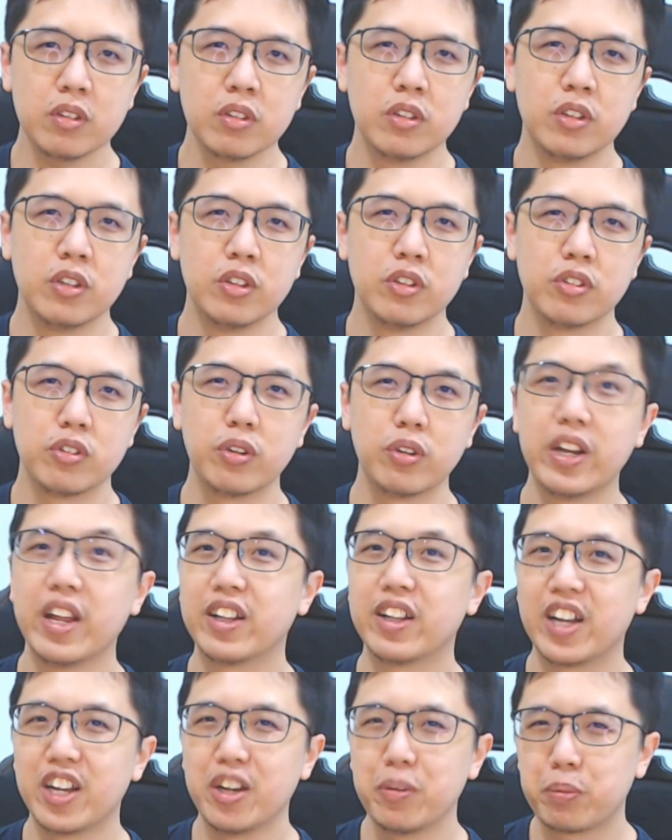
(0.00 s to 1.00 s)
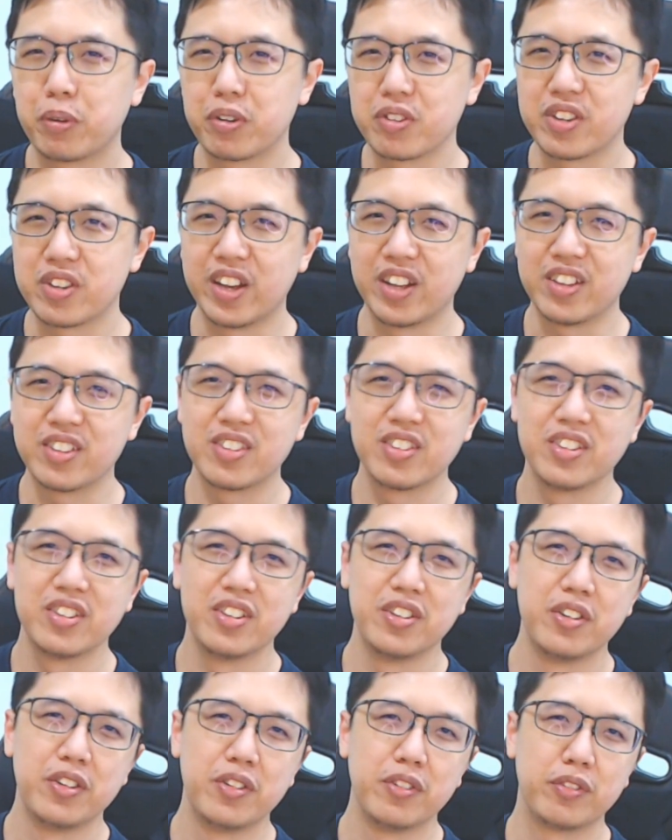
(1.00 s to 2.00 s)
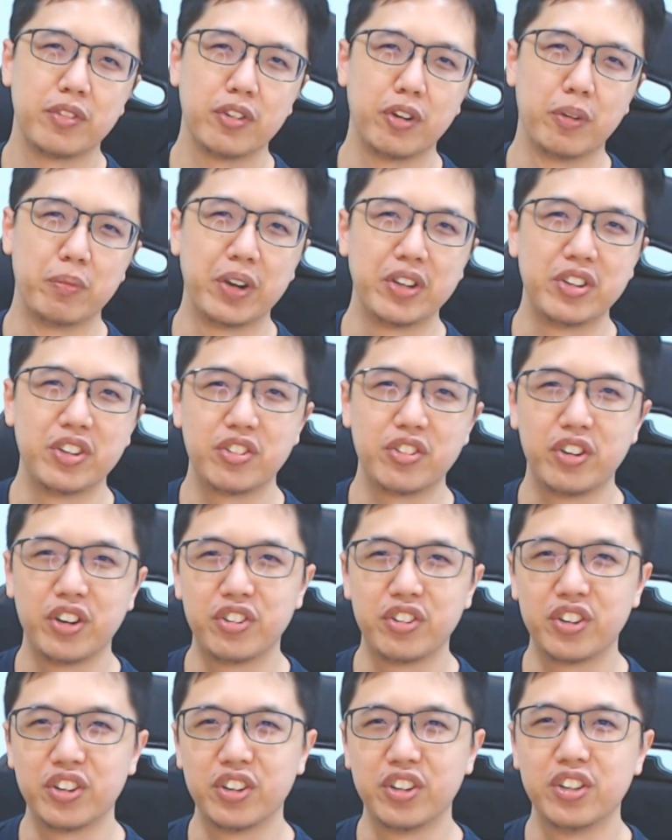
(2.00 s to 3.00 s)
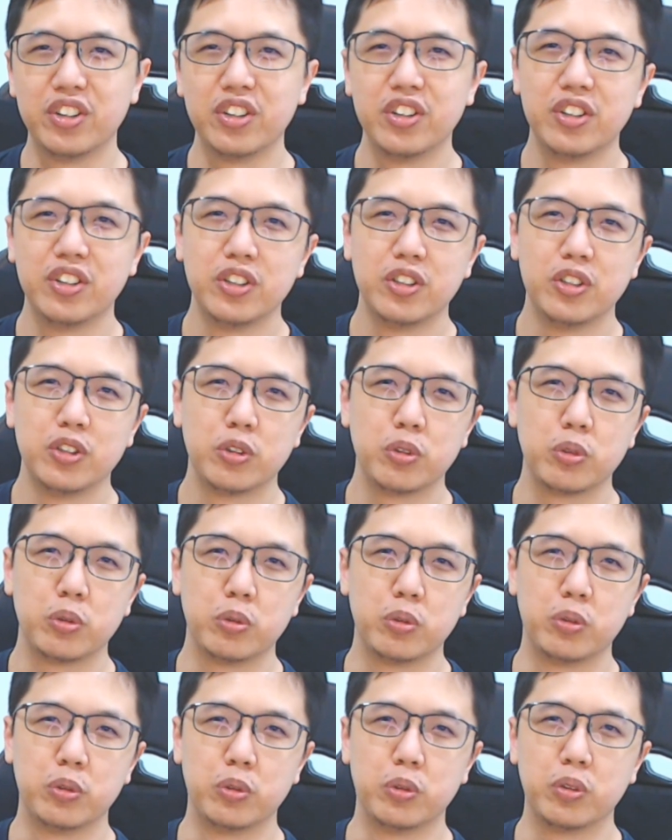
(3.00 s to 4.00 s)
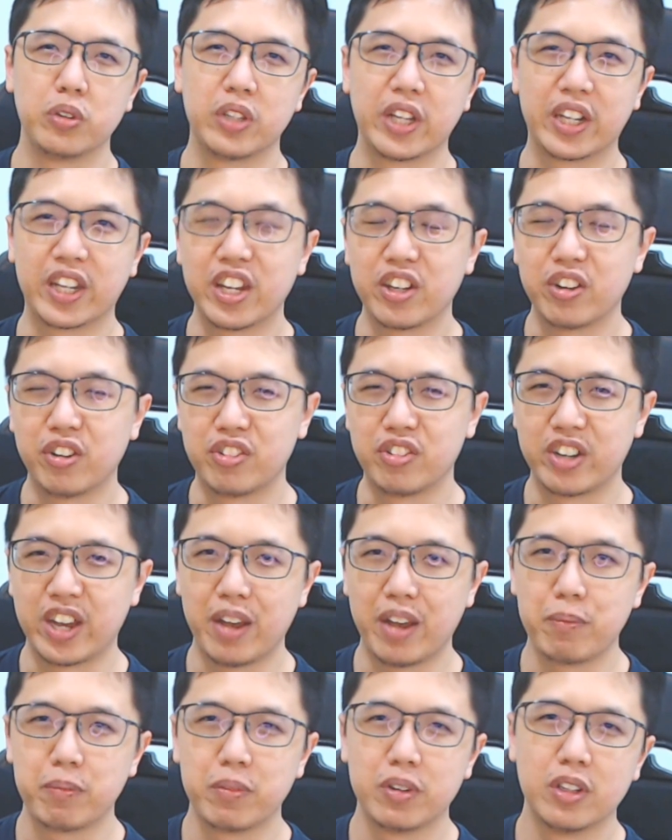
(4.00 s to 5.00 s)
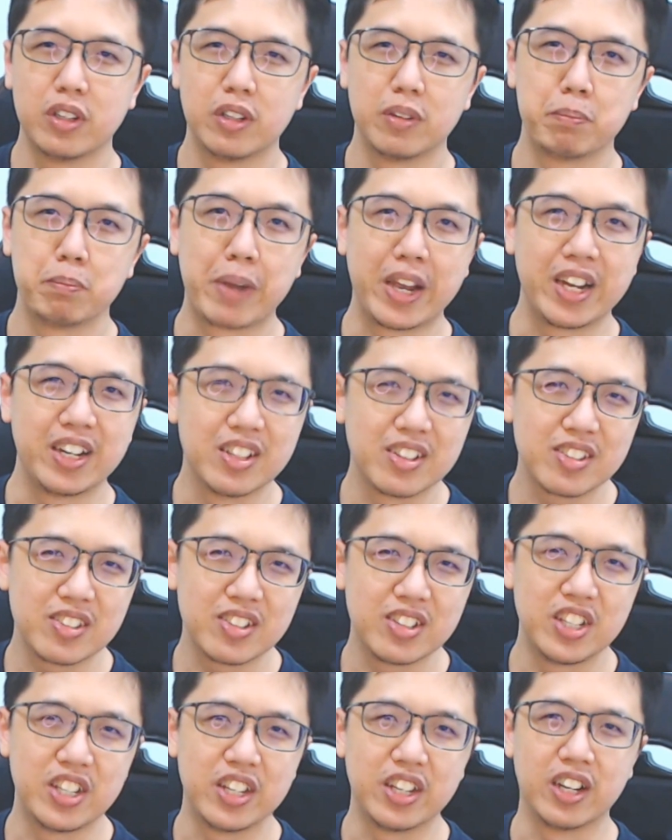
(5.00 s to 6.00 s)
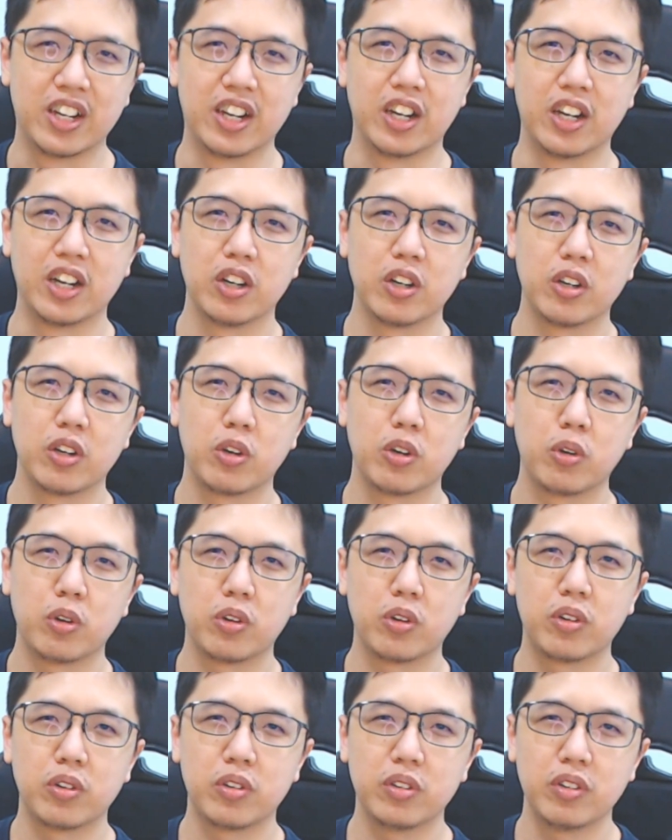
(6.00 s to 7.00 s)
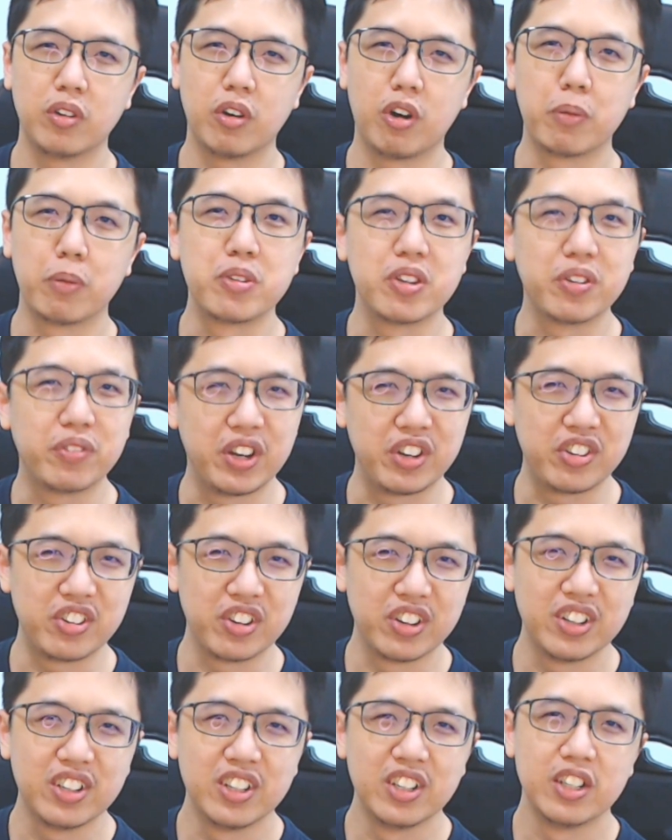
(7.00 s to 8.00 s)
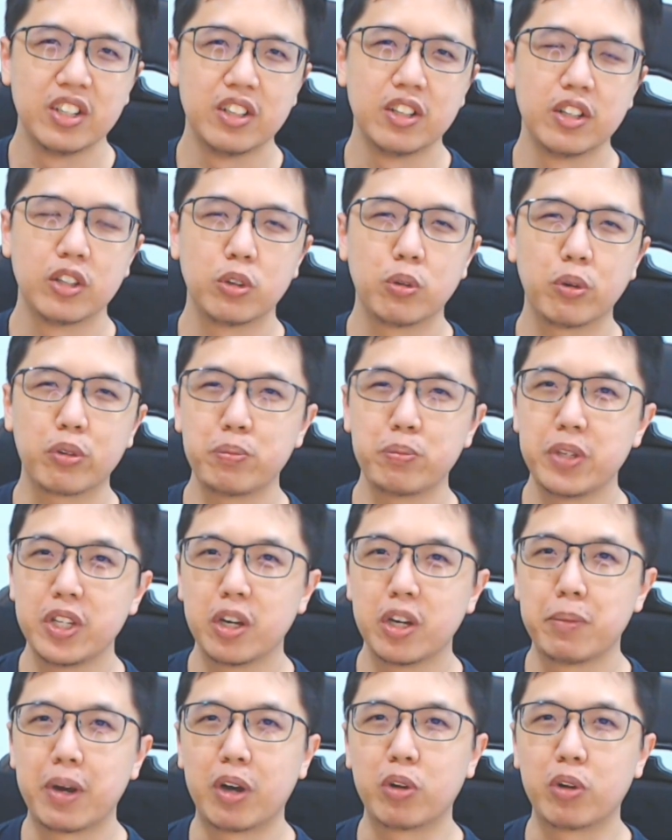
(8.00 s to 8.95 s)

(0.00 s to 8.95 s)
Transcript: So the entire process, from registration to taking your jab, minus the observation, took me about